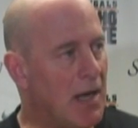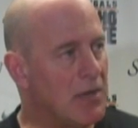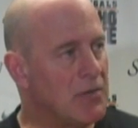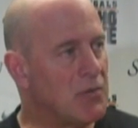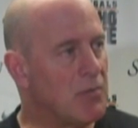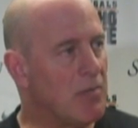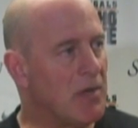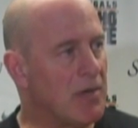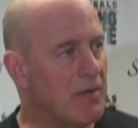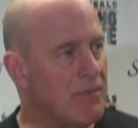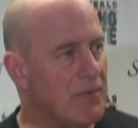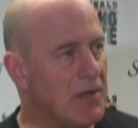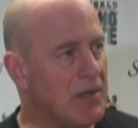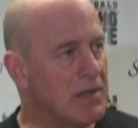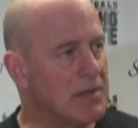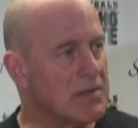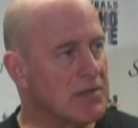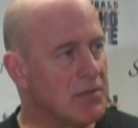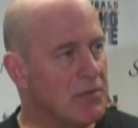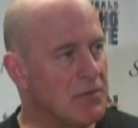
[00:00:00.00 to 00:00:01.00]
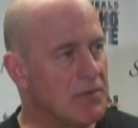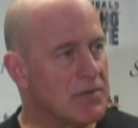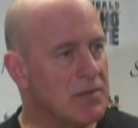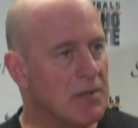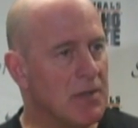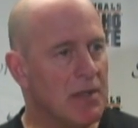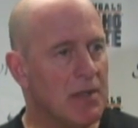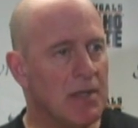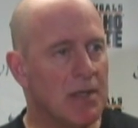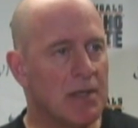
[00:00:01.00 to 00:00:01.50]
Andrew Benavides,
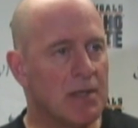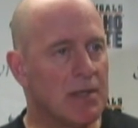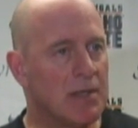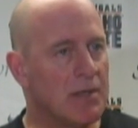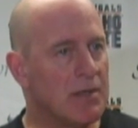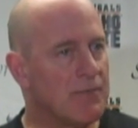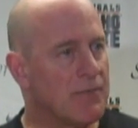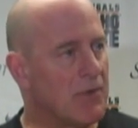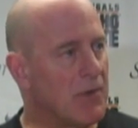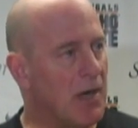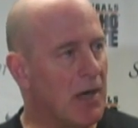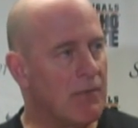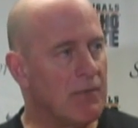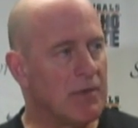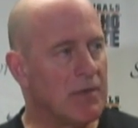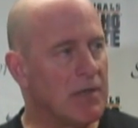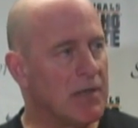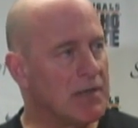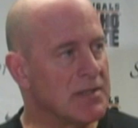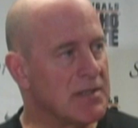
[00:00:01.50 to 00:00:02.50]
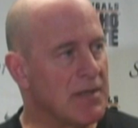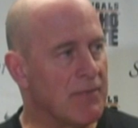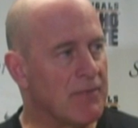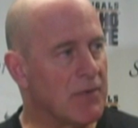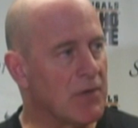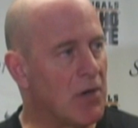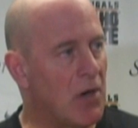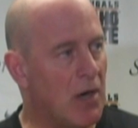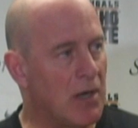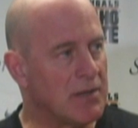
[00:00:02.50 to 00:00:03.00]
who's cleared for everything except
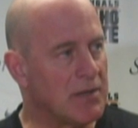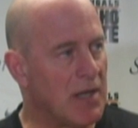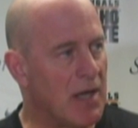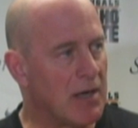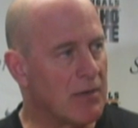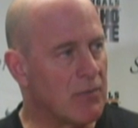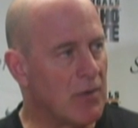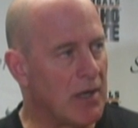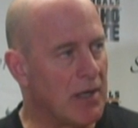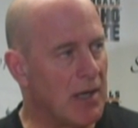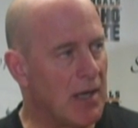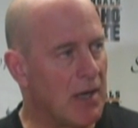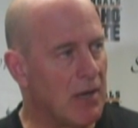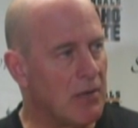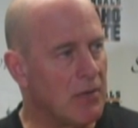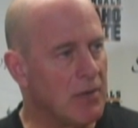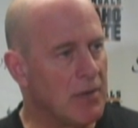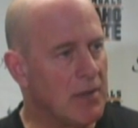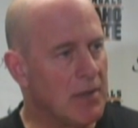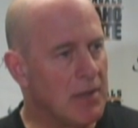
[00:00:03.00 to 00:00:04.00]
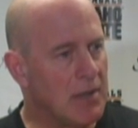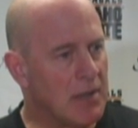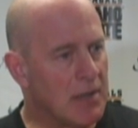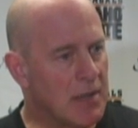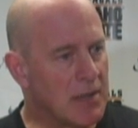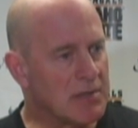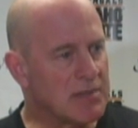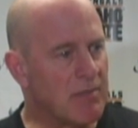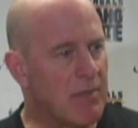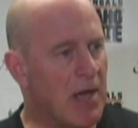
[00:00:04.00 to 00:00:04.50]
for contact right now,
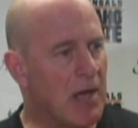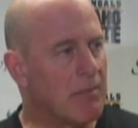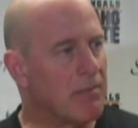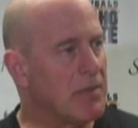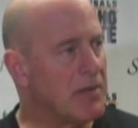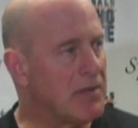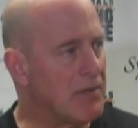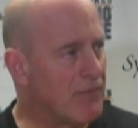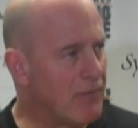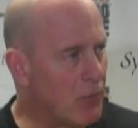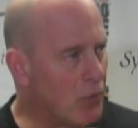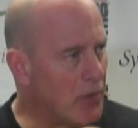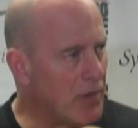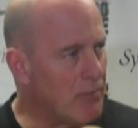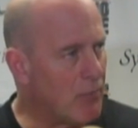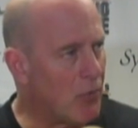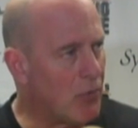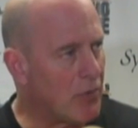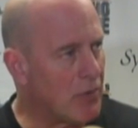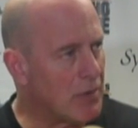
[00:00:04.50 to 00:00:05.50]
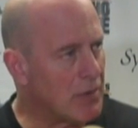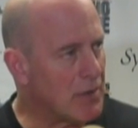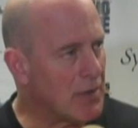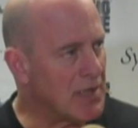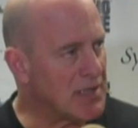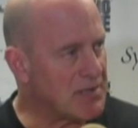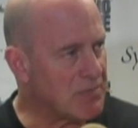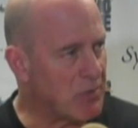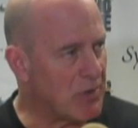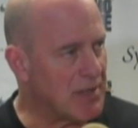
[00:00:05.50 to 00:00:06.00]
comes back. But Tavoy Moore
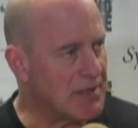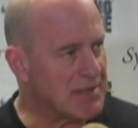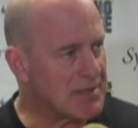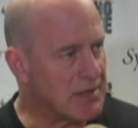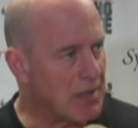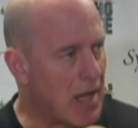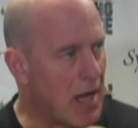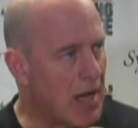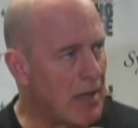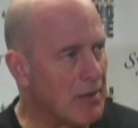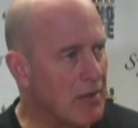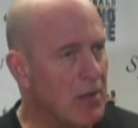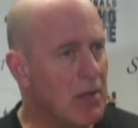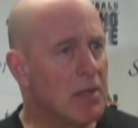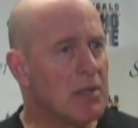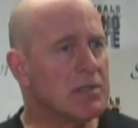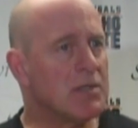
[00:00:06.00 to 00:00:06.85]
has played slot.